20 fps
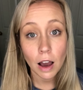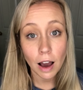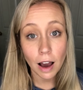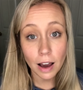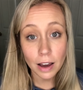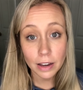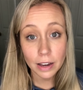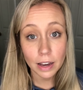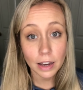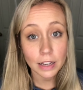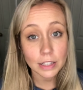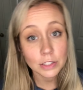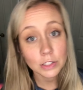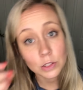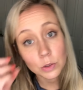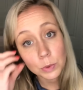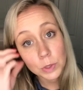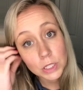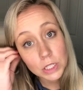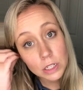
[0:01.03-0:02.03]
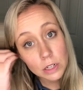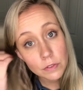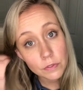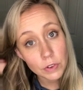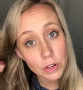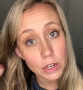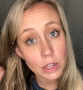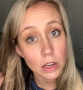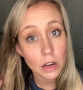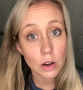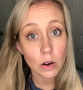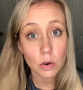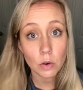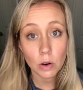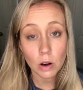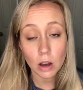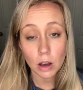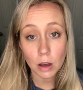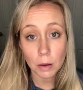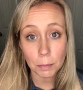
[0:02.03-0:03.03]
Hi guys, so we did a video
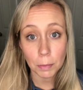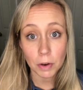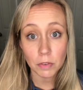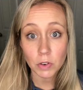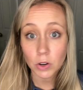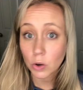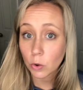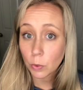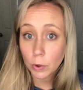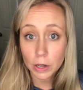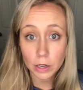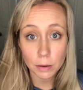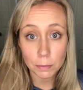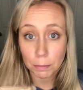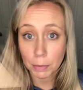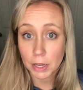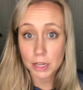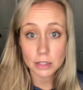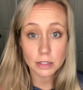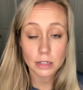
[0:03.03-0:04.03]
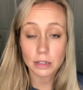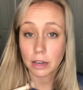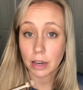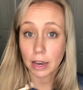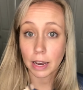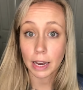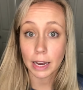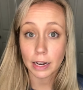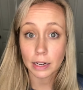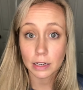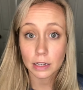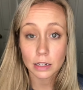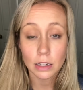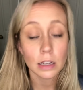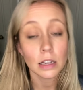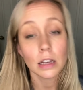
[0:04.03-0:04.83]
of a quick basic hack,